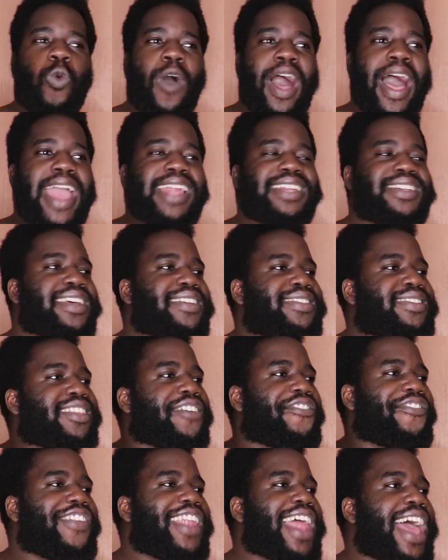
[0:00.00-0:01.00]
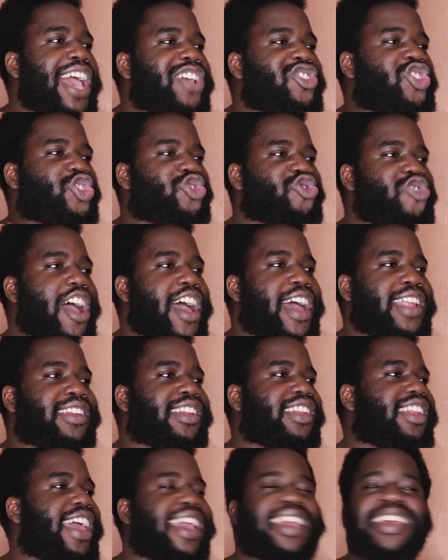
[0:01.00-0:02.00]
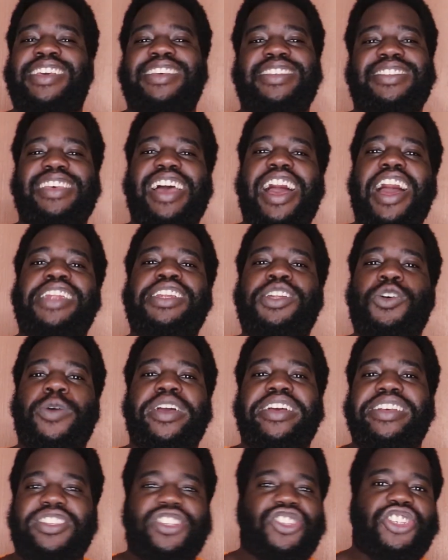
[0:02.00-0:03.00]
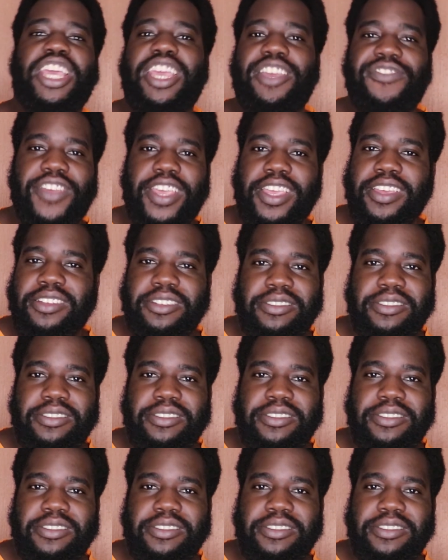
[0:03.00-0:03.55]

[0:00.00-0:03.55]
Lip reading: Why does the Flash run like his underwear is chafing?